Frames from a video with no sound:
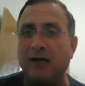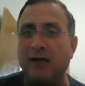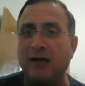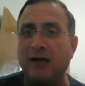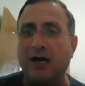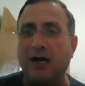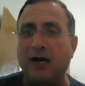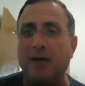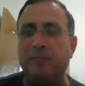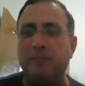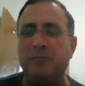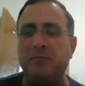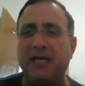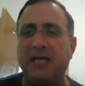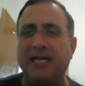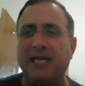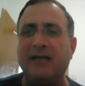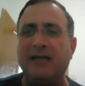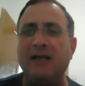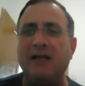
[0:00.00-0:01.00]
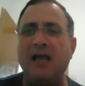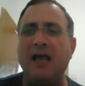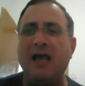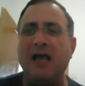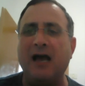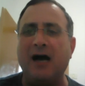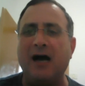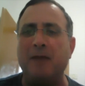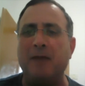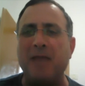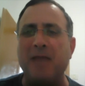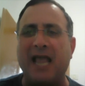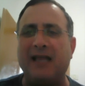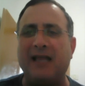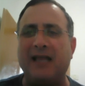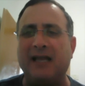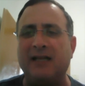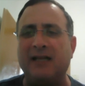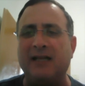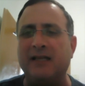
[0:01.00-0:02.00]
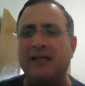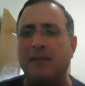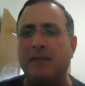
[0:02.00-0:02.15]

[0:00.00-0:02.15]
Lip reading: meaning in the